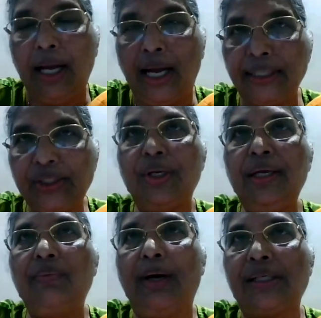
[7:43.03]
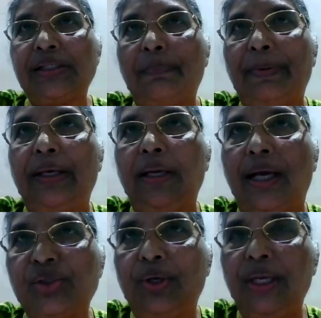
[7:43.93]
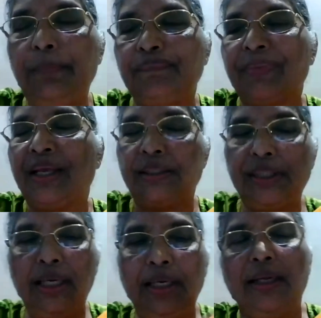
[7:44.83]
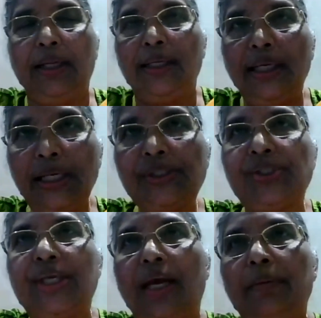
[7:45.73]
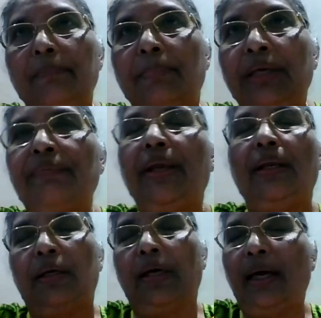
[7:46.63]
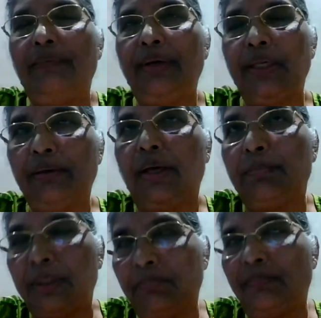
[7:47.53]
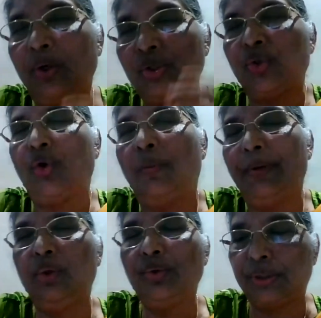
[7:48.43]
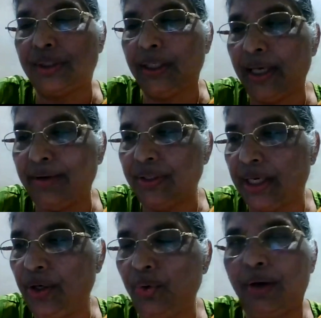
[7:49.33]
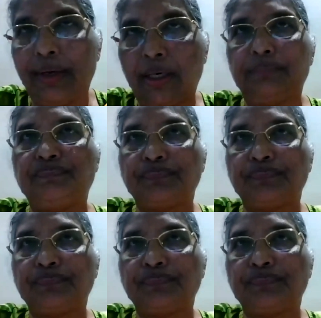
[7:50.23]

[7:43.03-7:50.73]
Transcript: Actually, what has happened, actually, see, each time, even I will, most common use thing I will tell you, our